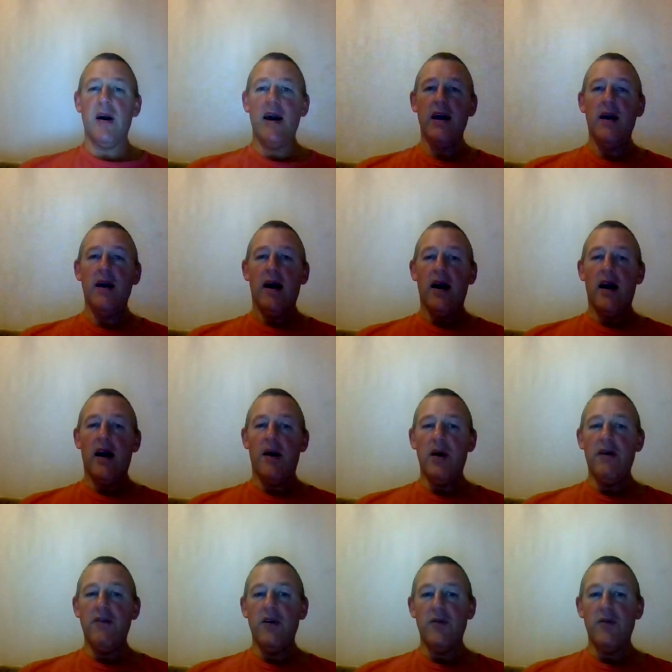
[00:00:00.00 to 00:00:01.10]
from me.
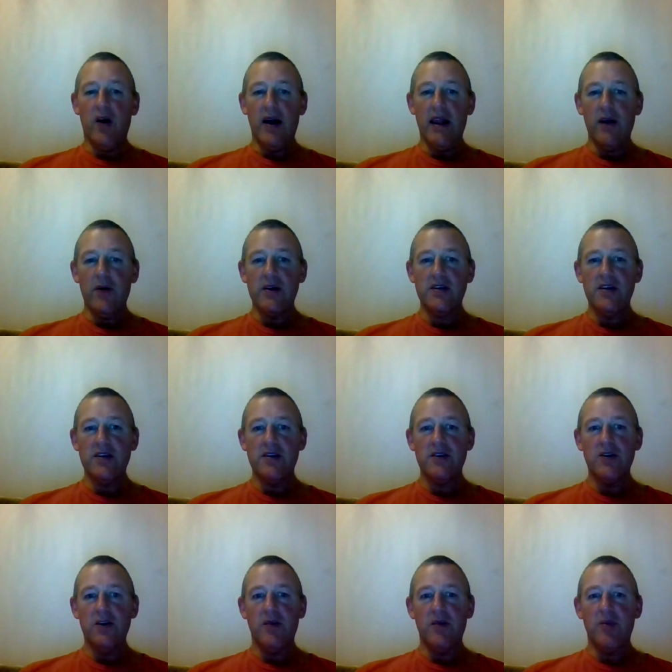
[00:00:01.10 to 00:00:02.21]
If you've got any questions
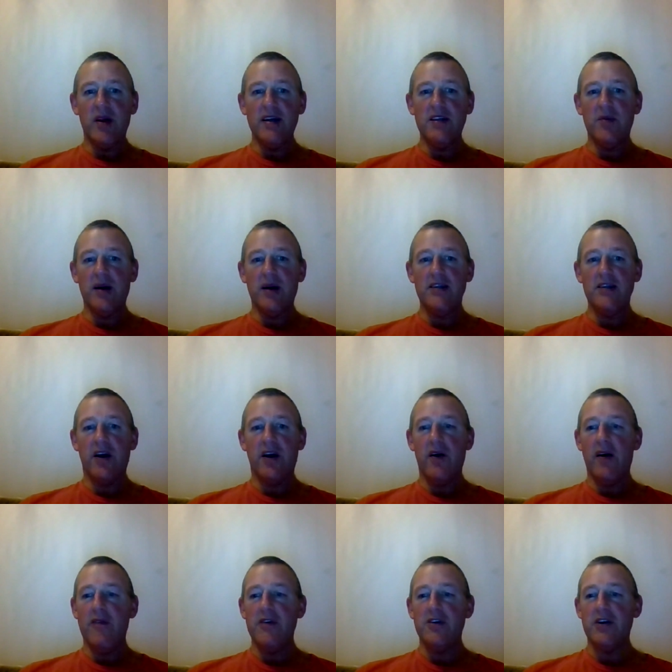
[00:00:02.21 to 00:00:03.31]
at all, then please come back to
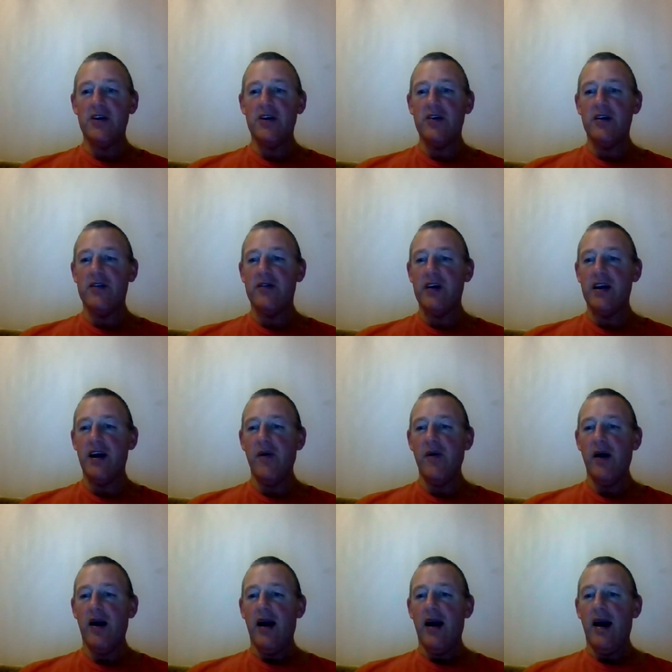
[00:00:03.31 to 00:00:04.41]
whoever showed you this video.
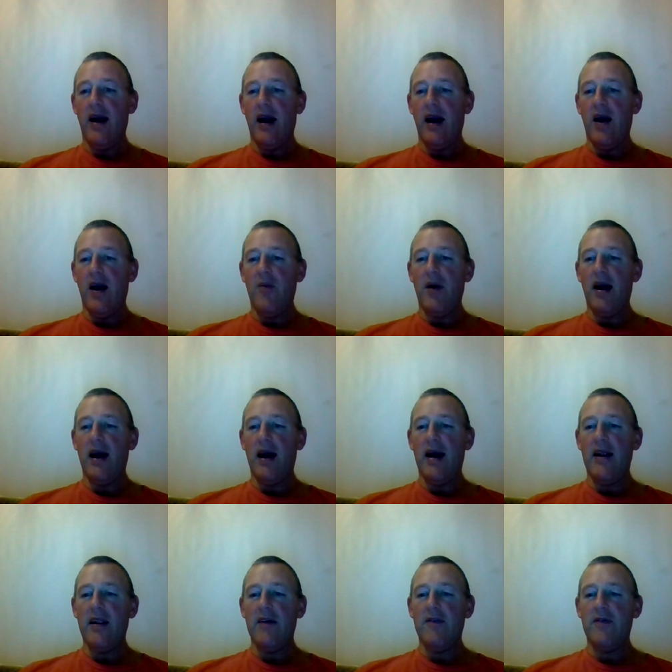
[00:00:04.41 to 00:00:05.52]
And
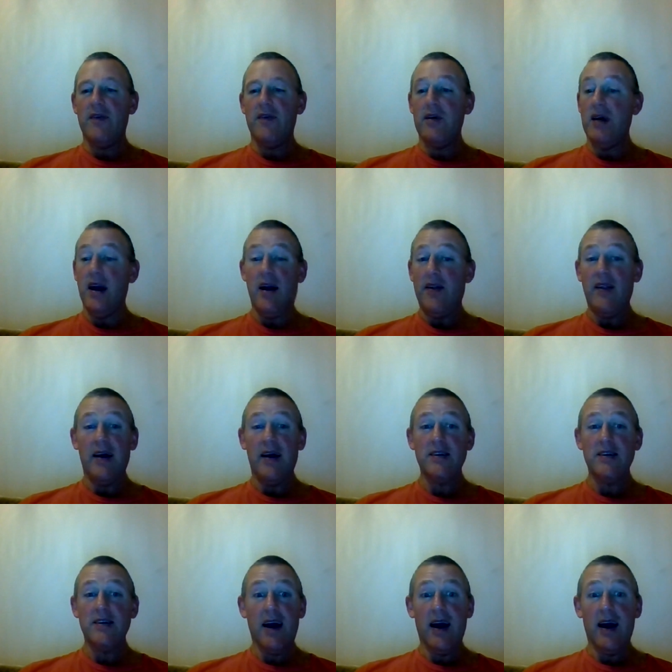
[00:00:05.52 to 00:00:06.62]
if, yeah,
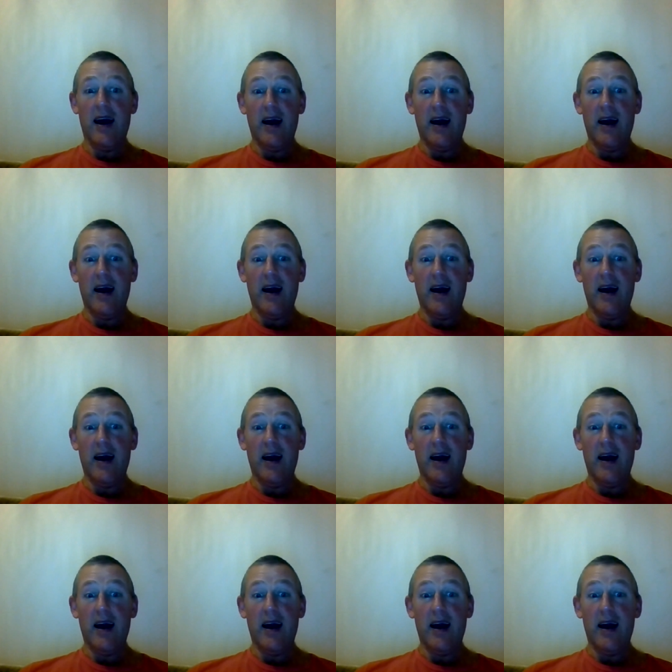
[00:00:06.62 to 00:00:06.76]
that's it.